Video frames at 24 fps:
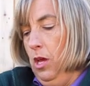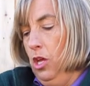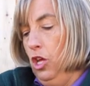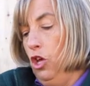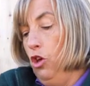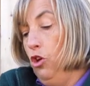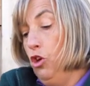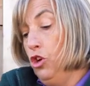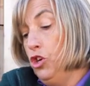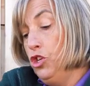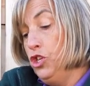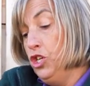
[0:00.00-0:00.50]

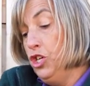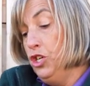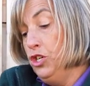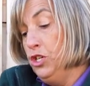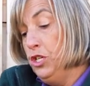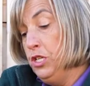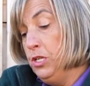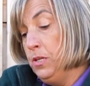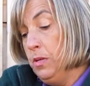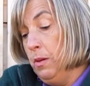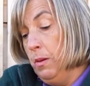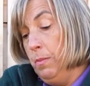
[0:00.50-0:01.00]
You could
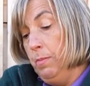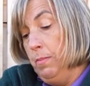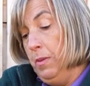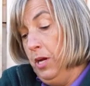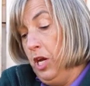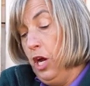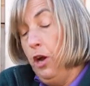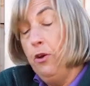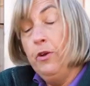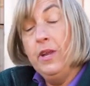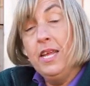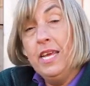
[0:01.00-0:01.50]
use
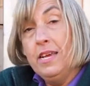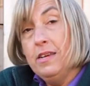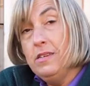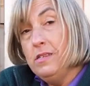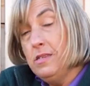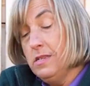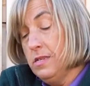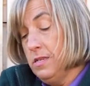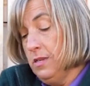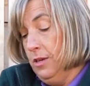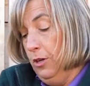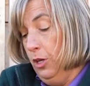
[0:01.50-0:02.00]

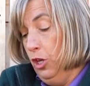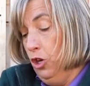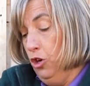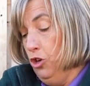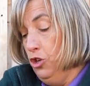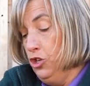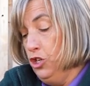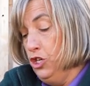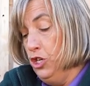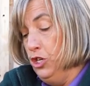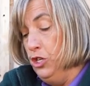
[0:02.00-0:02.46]
begonias, you could